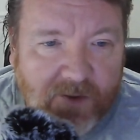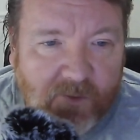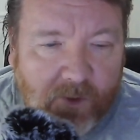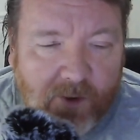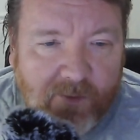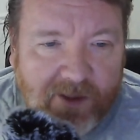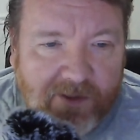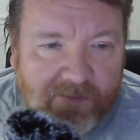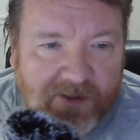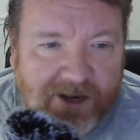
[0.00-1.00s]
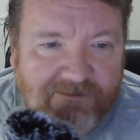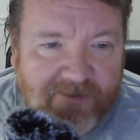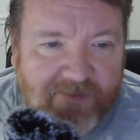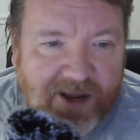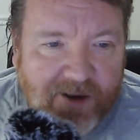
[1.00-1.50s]
while there's data
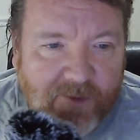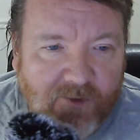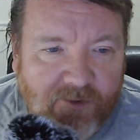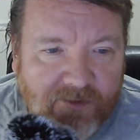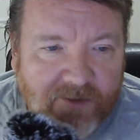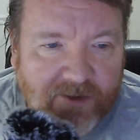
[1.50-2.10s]
available,